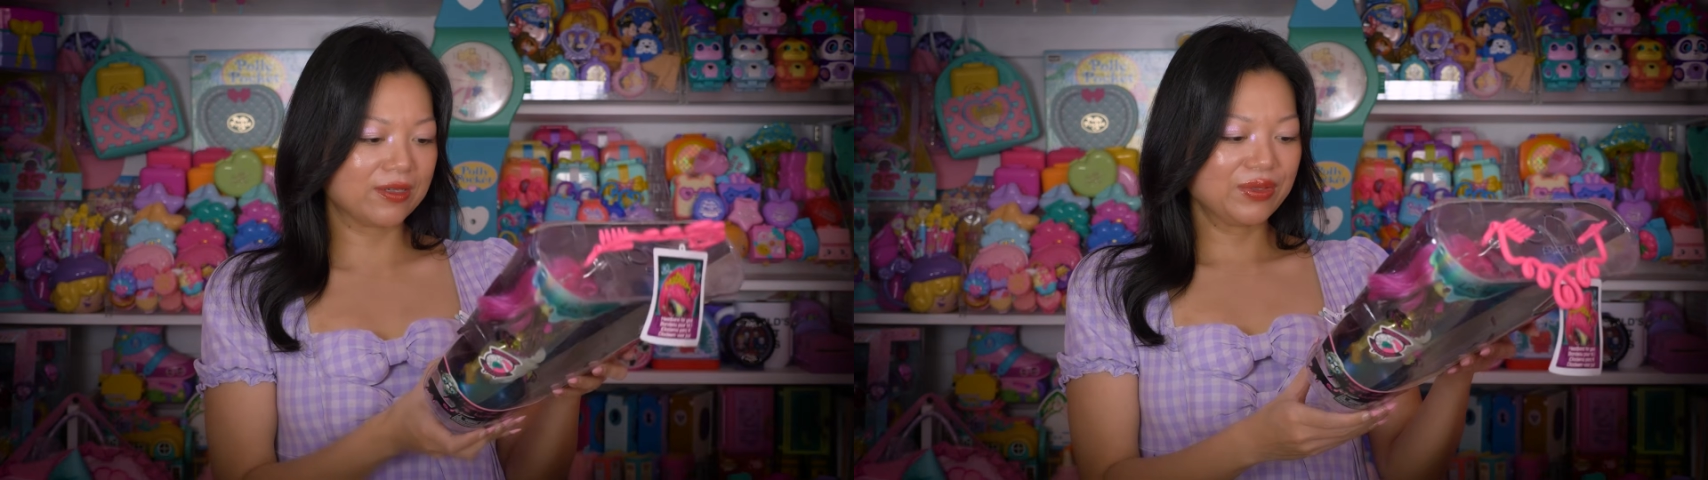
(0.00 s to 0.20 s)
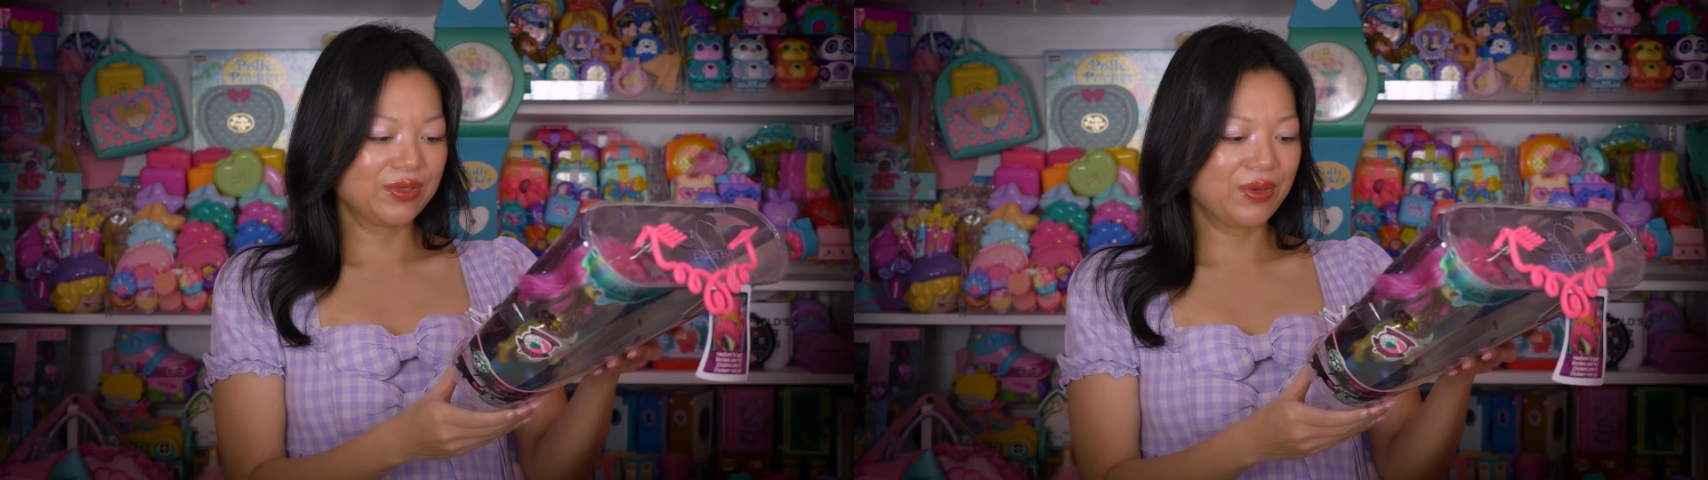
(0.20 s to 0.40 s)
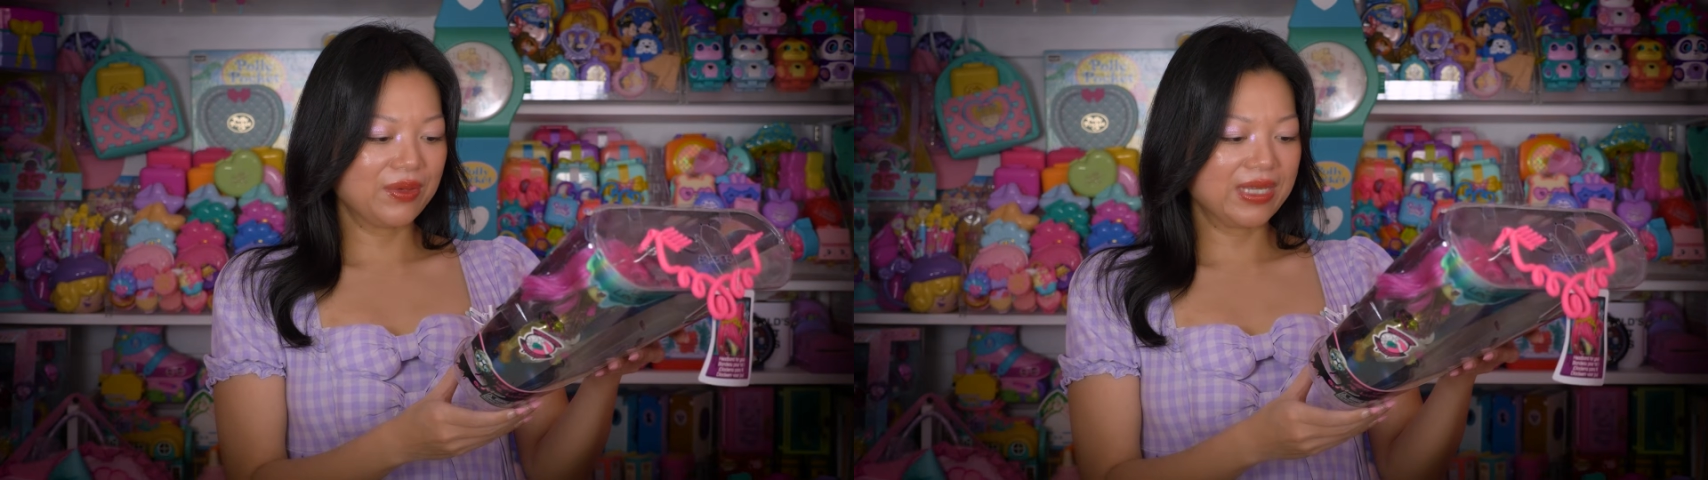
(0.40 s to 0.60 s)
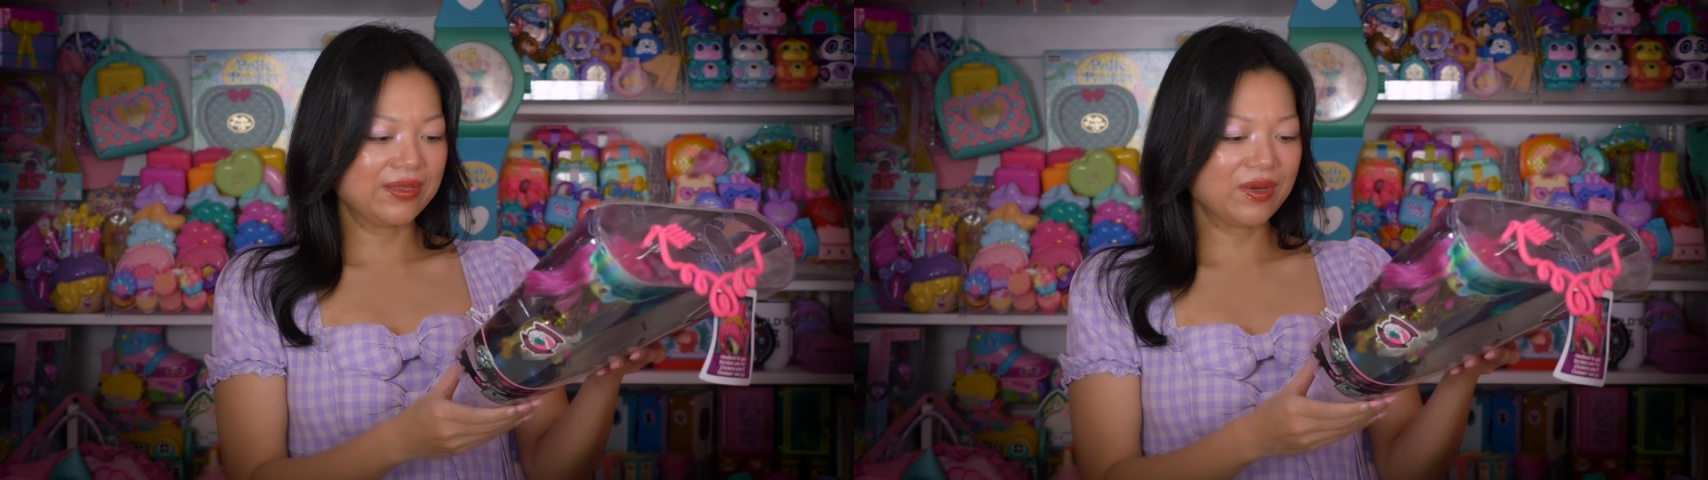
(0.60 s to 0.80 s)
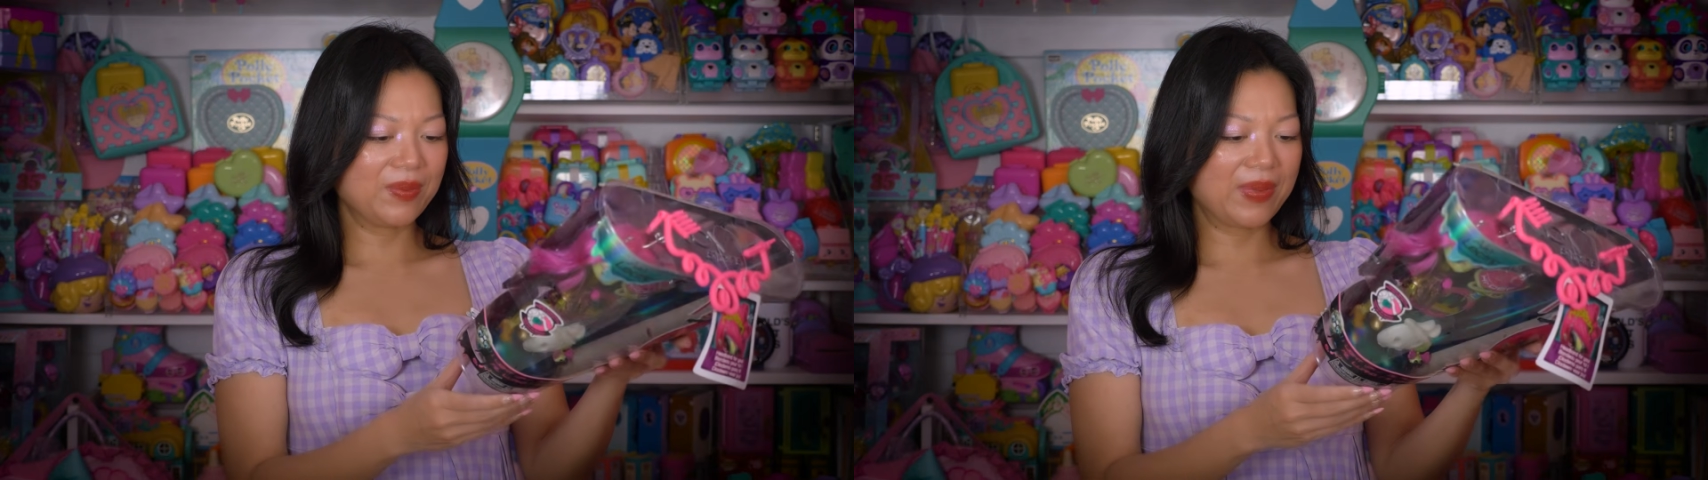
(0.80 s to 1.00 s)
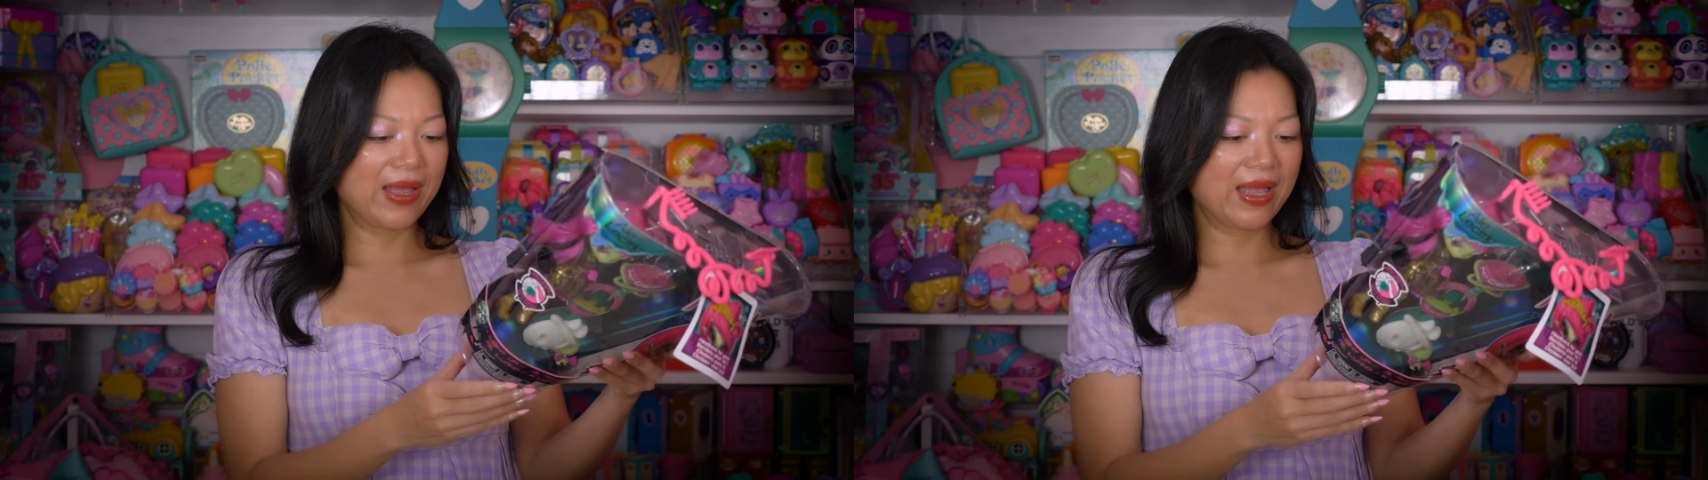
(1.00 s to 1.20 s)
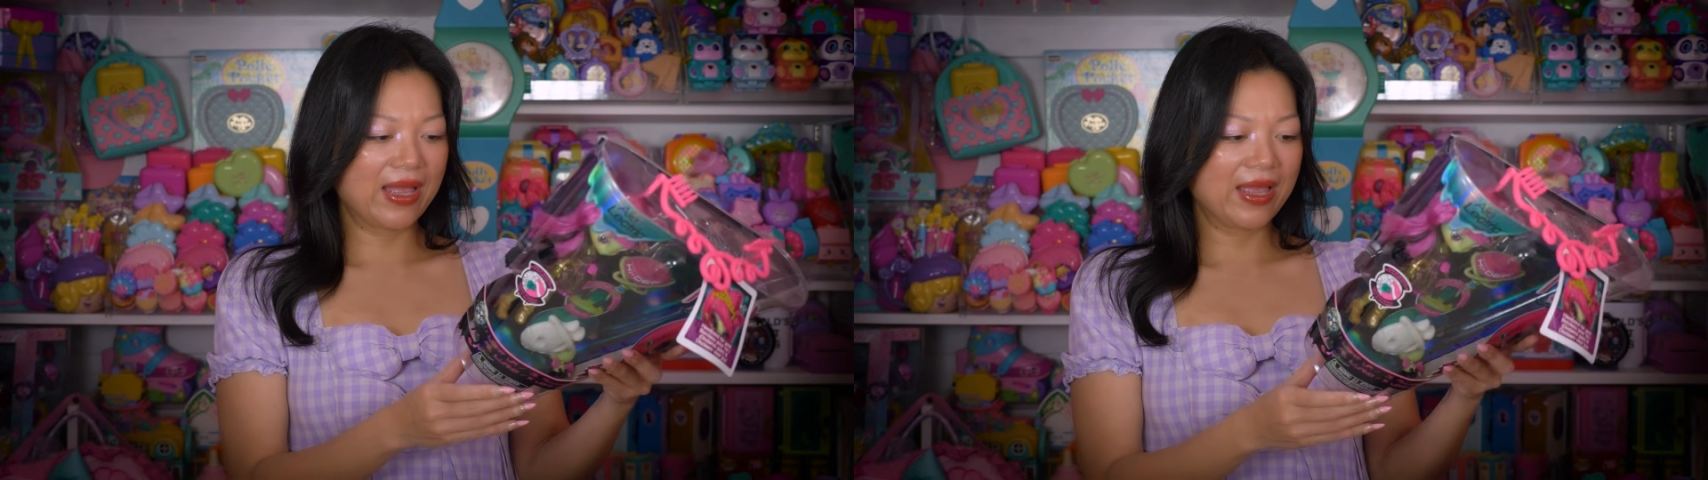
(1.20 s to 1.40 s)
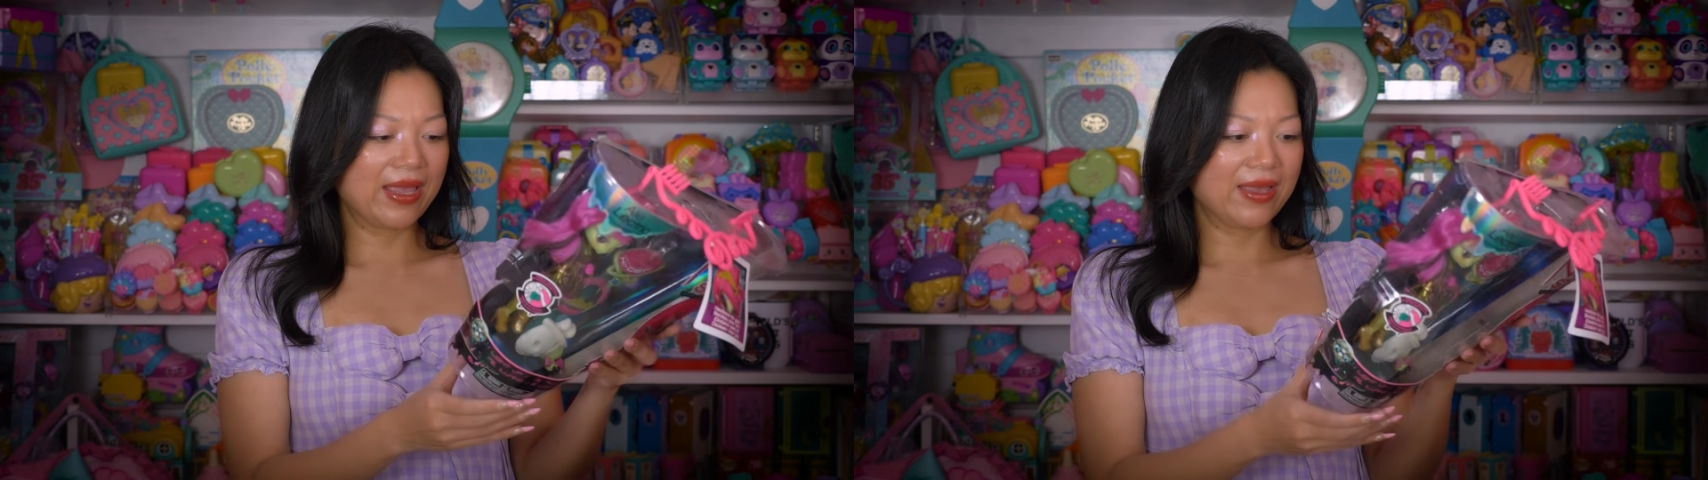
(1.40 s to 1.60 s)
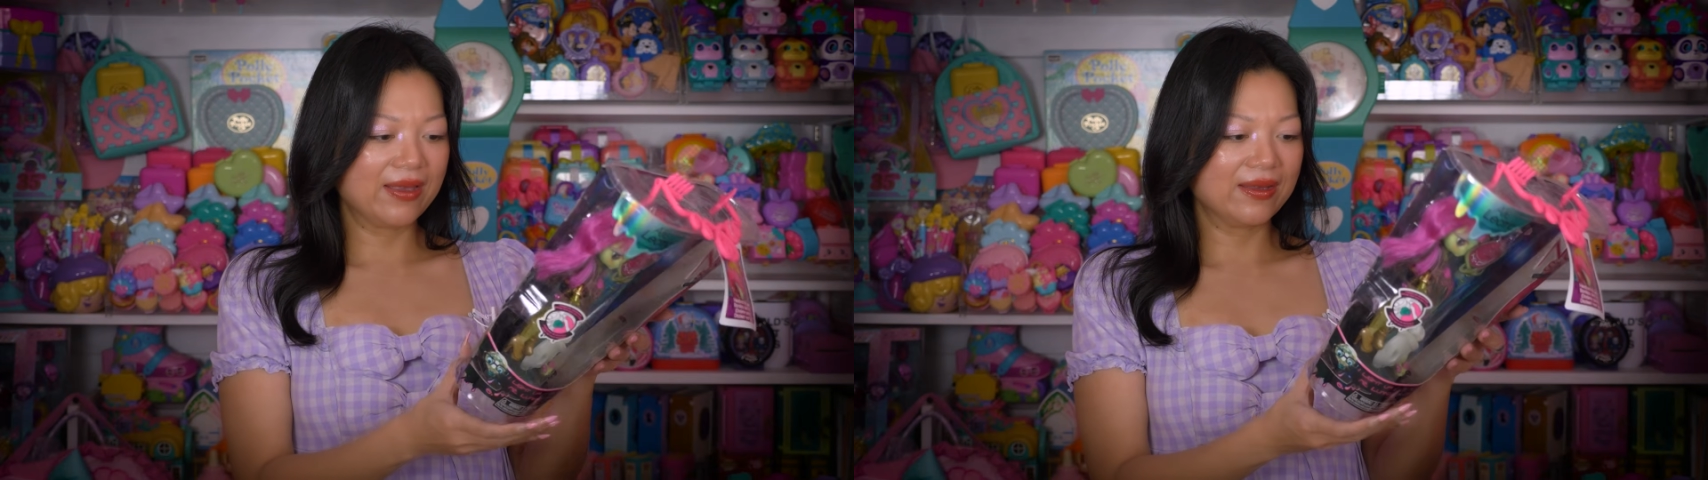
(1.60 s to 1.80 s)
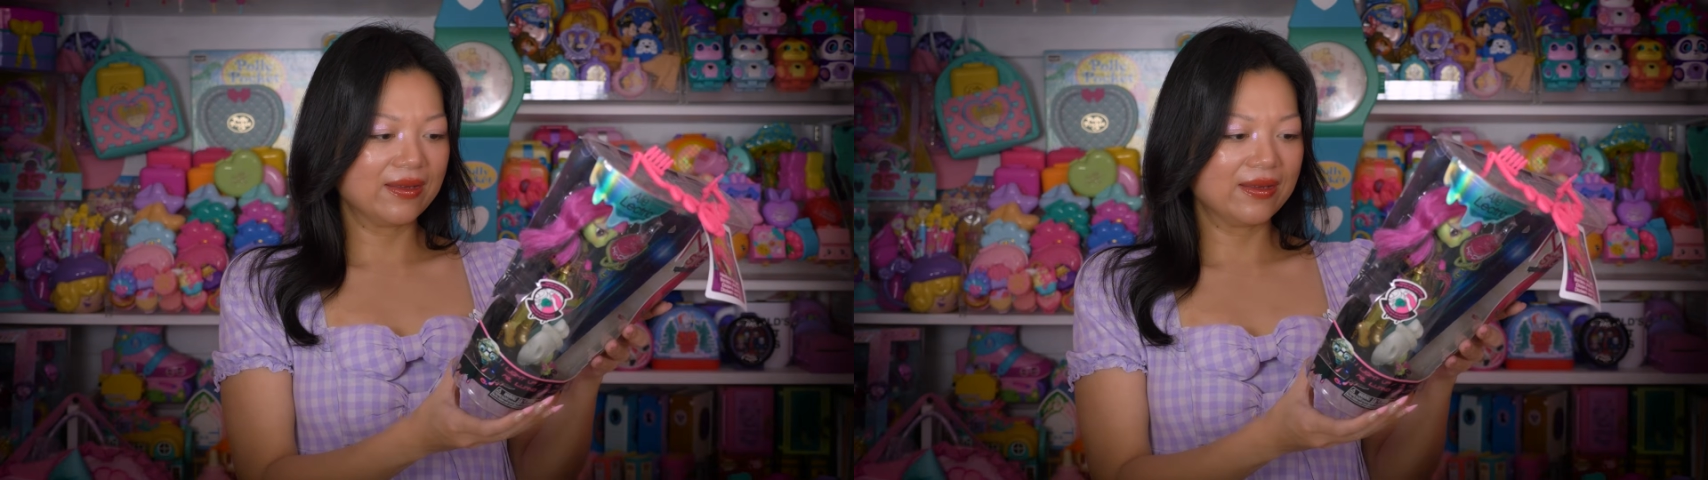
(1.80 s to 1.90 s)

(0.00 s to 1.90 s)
So these are by